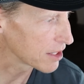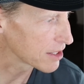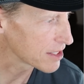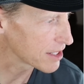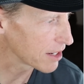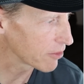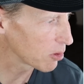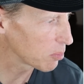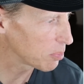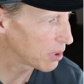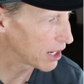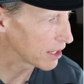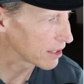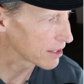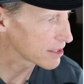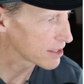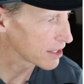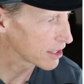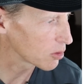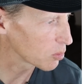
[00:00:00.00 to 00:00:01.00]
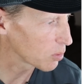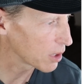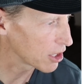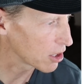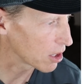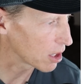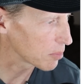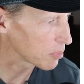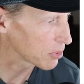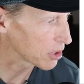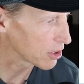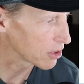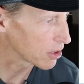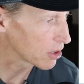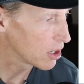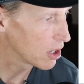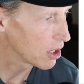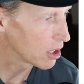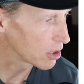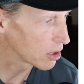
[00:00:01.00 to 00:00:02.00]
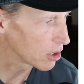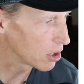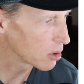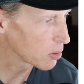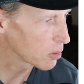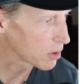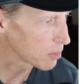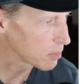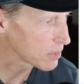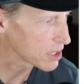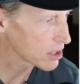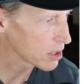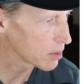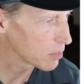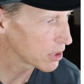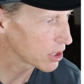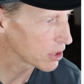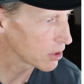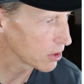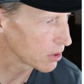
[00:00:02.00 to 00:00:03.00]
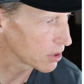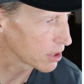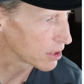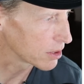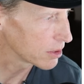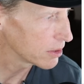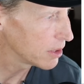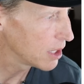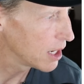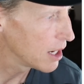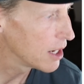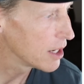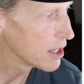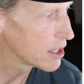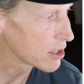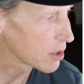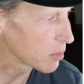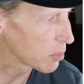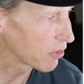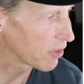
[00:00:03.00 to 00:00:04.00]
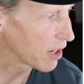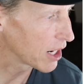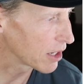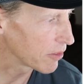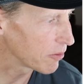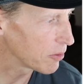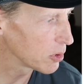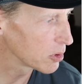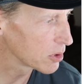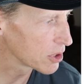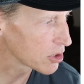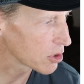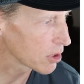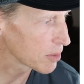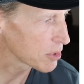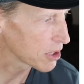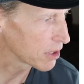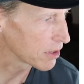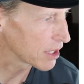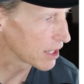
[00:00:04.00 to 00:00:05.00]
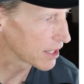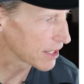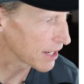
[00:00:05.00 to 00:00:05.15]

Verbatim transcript: in several pilots and the radar operator, along with Mr. McKernan, to provide a full description of the